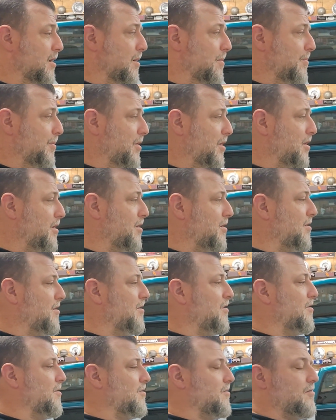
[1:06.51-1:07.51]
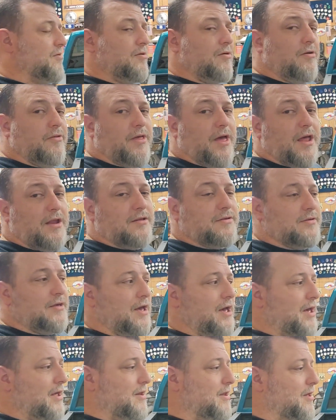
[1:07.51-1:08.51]
But all that
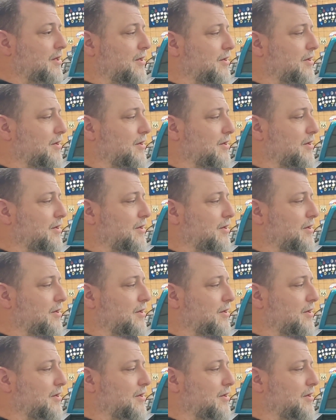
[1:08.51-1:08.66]
aside,